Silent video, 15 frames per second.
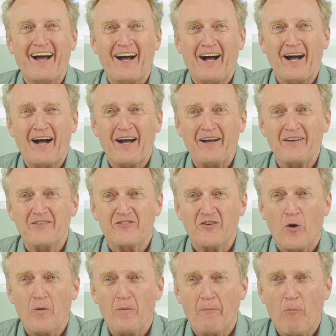Uh,
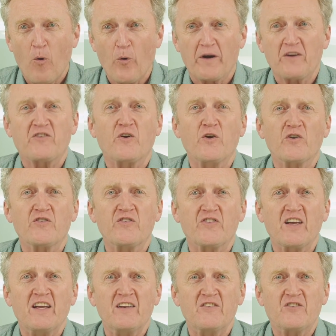so more
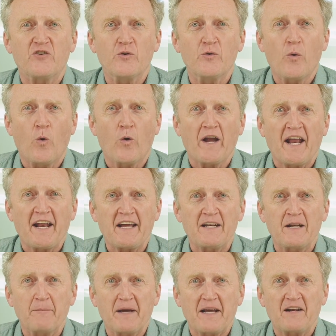excursions into organic
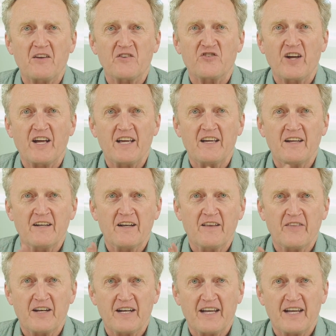nomenclature in the